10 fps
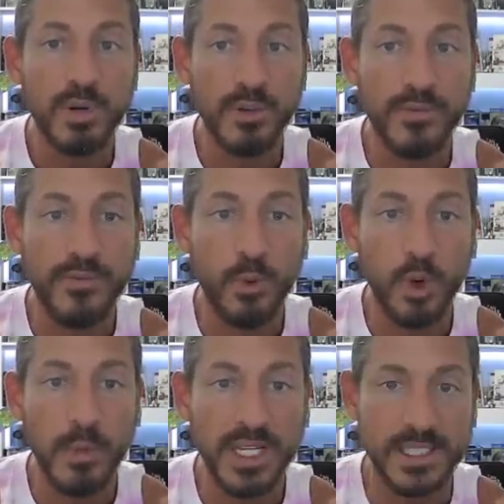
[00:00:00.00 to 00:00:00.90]

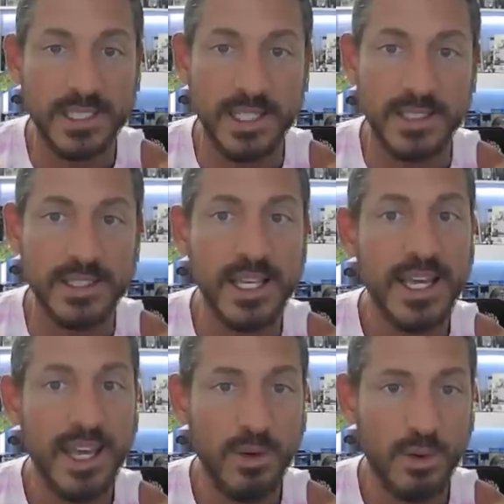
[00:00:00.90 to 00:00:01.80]
performances.
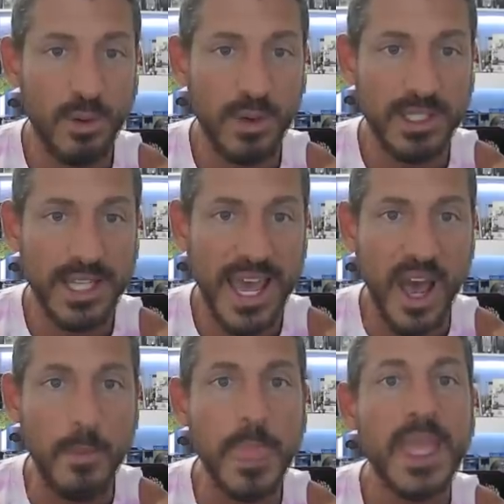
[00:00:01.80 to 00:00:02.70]
How cool is that?